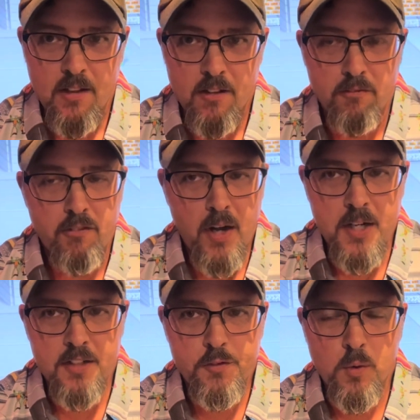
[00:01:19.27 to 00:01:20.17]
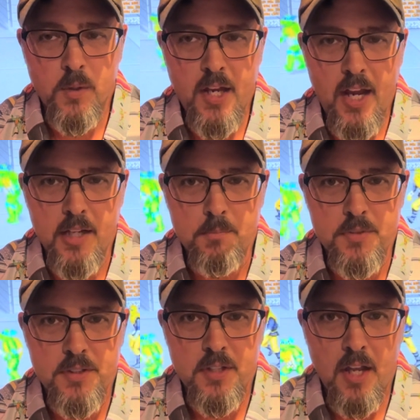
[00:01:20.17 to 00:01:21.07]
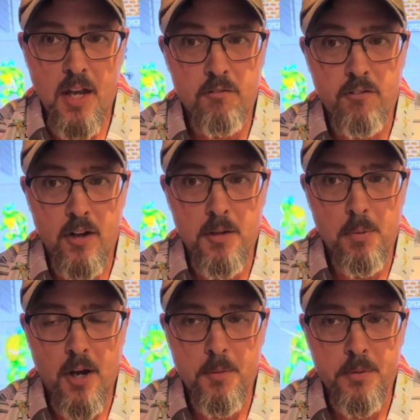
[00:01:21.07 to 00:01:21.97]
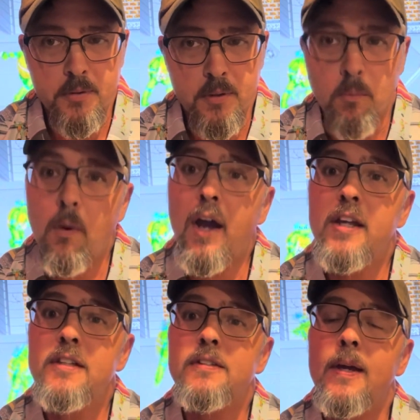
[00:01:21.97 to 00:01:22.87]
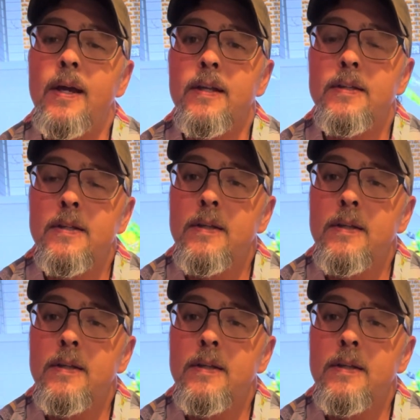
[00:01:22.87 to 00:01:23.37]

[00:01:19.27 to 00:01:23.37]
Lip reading: Very difficult games and very popular. Why is that?